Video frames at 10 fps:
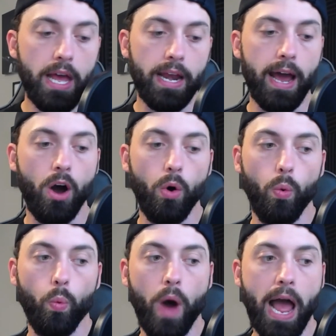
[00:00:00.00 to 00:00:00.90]
Now,
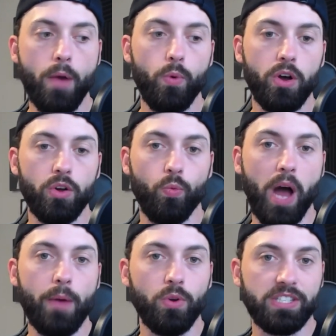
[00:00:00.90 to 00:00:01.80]
why
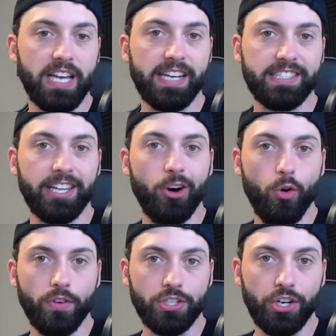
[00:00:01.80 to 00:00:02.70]
will Tesla
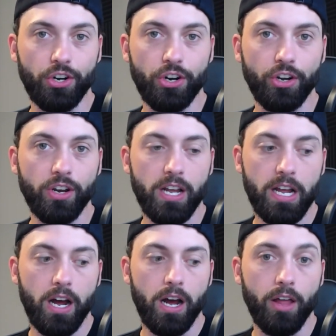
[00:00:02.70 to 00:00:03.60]
overturn
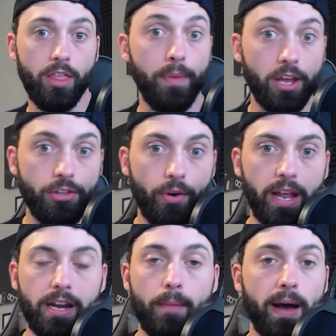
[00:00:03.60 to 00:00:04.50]
the big 3?
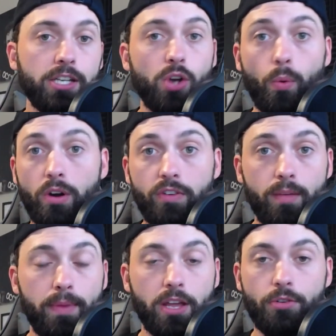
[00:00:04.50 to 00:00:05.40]
Now, mind you, I work for the
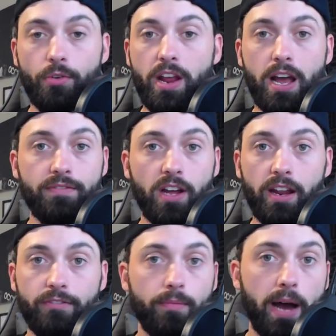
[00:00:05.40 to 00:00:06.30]
big 3. I've done
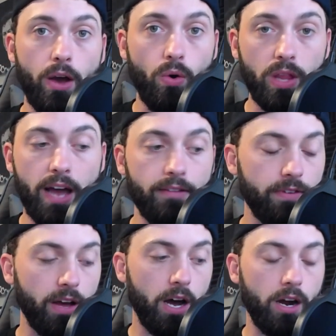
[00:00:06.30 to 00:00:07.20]
that for my whole life,
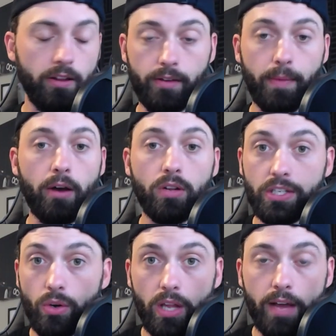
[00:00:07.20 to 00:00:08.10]
my whole
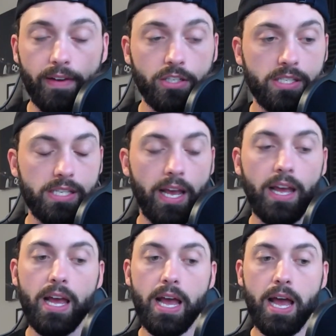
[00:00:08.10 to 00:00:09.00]
adult life, I should say.
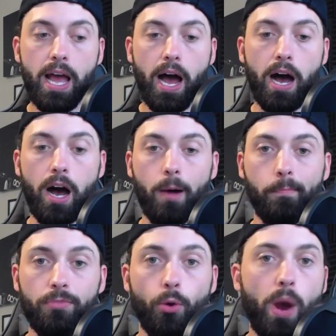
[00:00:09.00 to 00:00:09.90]

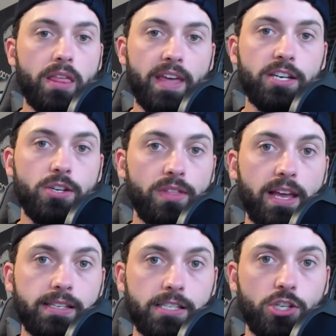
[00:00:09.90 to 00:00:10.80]
The way that they do
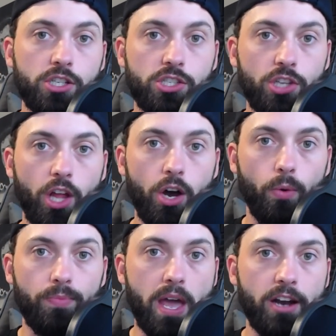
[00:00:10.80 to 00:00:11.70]
things is just slow
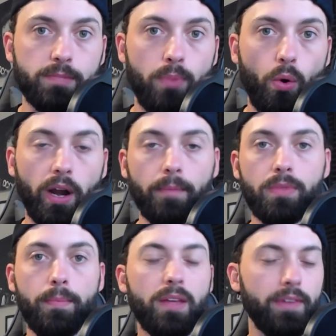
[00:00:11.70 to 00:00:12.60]
and it's boring.
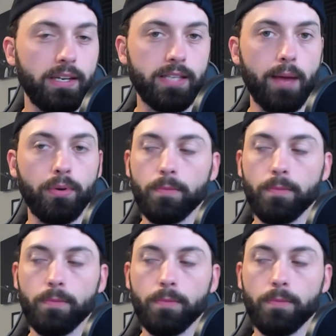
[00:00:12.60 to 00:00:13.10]
Let me give an example.